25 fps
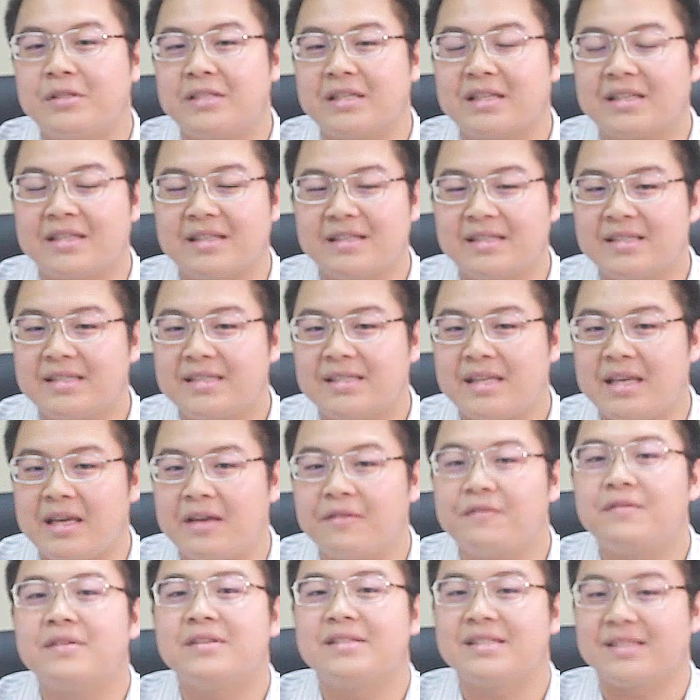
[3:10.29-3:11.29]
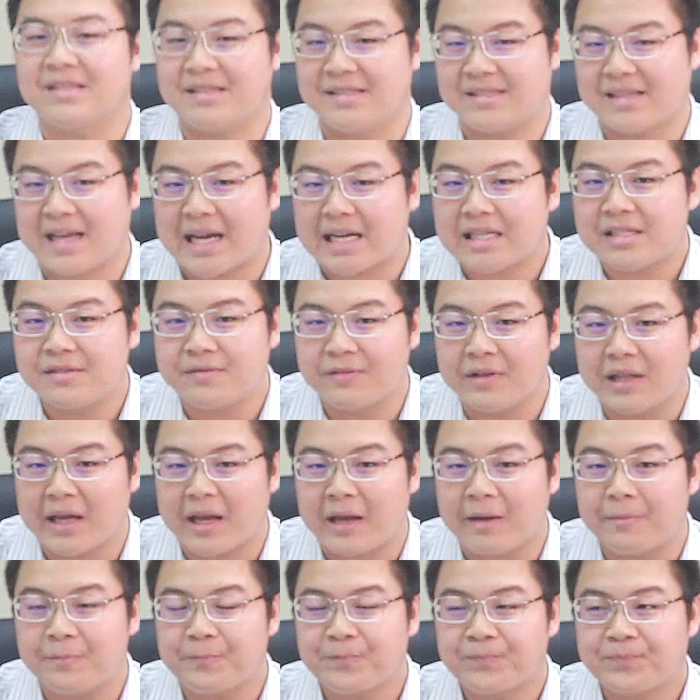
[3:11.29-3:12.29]
to conceive
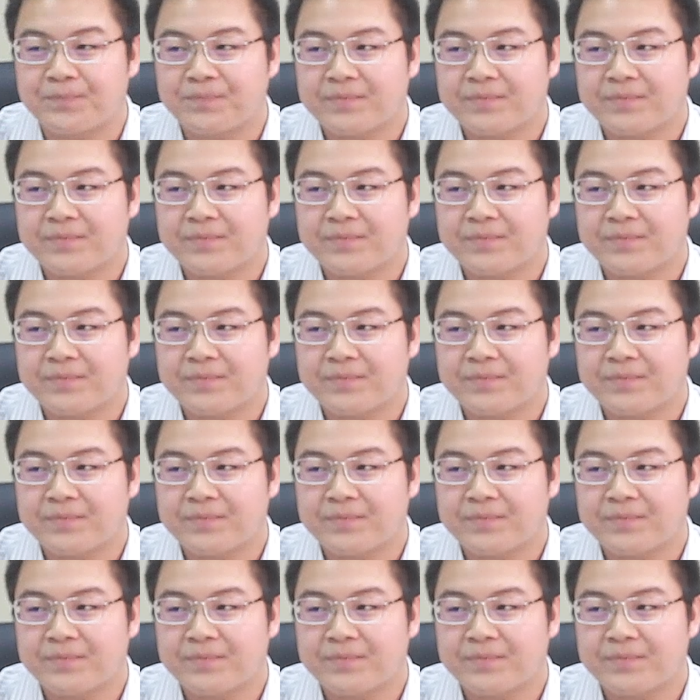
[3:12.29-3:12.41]
successfully.